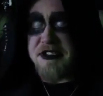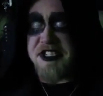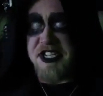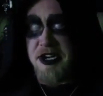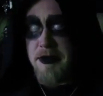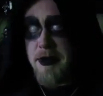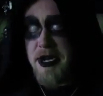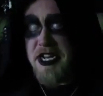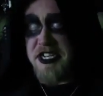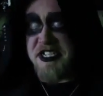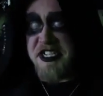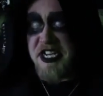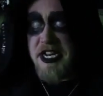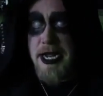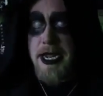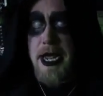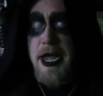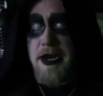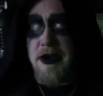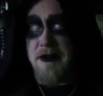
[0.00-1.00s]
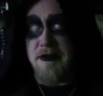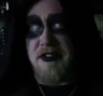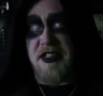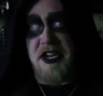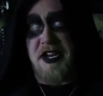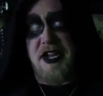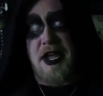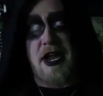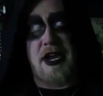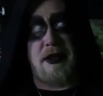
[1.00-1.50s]
Seriously, I
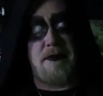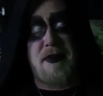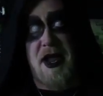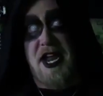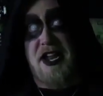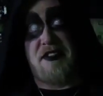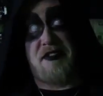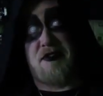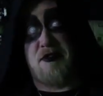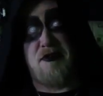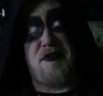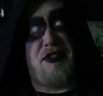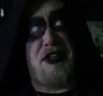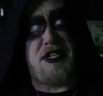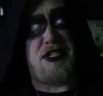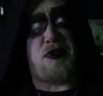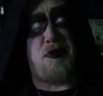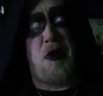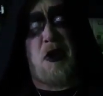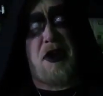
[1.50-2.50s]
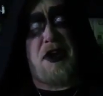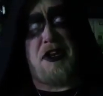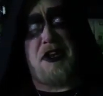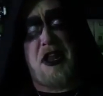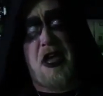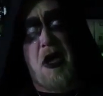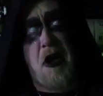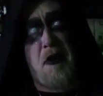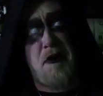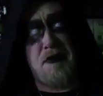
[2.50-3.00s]
don't think I can make it through this one
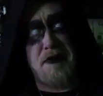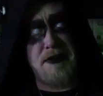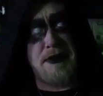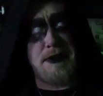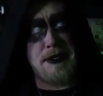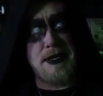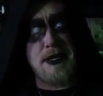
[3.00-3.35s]
alone.